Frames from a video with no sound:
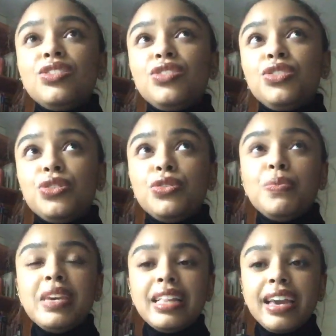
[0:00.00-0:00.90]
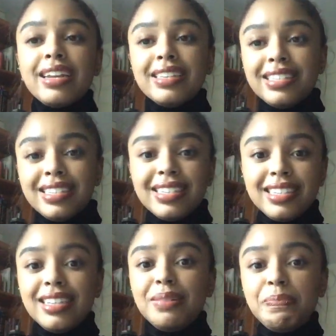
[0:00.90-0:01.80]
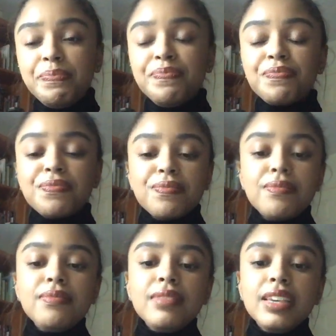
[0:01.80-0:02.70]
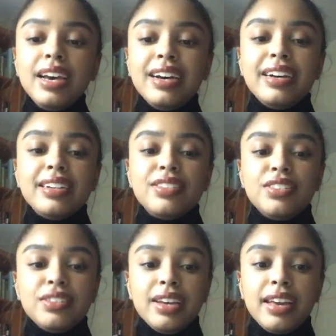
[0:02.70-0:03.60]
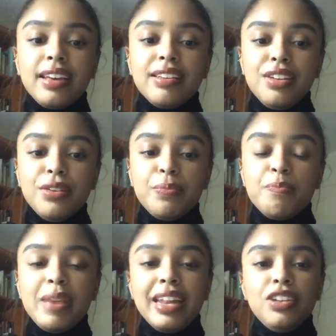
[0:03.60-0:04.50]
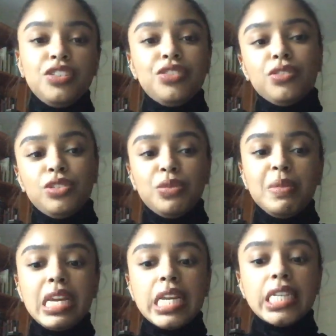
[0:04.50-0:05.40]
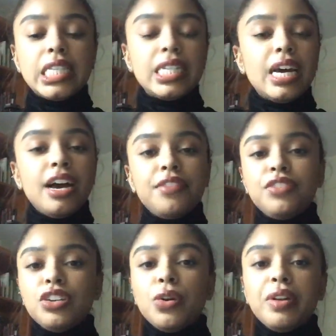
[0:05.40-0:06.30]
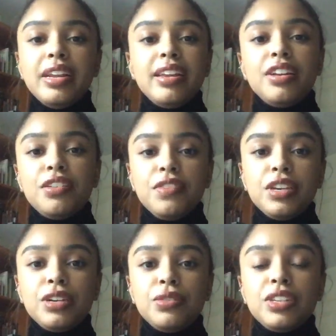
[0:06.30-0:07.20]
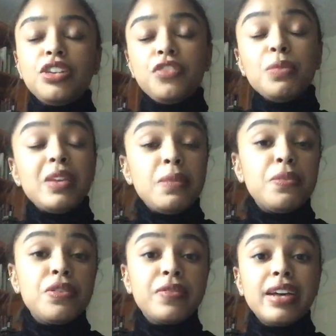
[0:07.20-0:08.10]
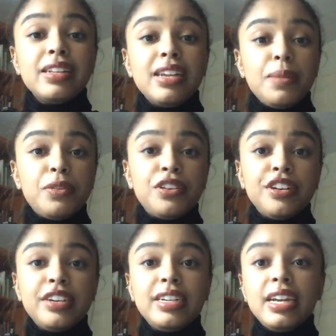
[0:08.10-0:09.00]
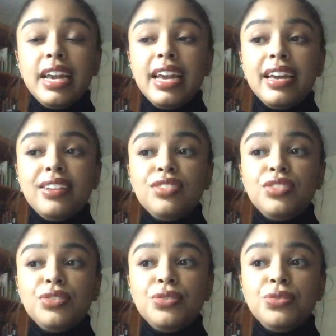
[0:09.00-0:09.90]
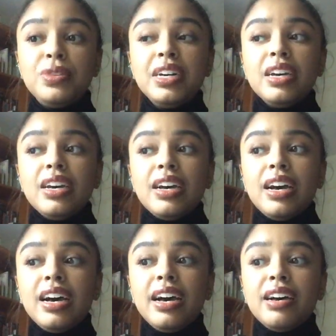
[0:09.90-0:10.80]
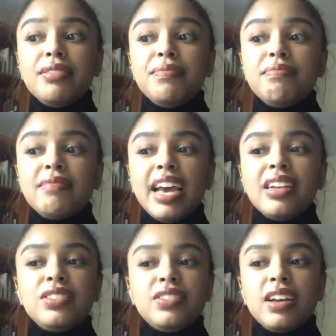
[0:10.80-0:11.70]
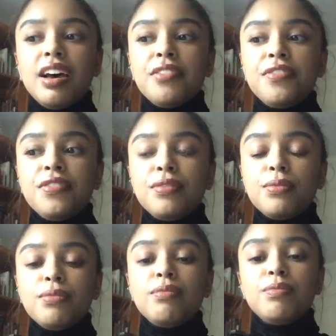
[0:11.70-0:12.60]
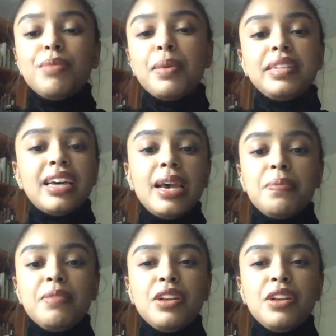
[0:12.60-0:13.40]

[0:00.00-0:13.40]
to be like an assistant, to like, manage the social media stuff, to go on interviews, interview people around the neighborhood, and to edit stuff, maybe type,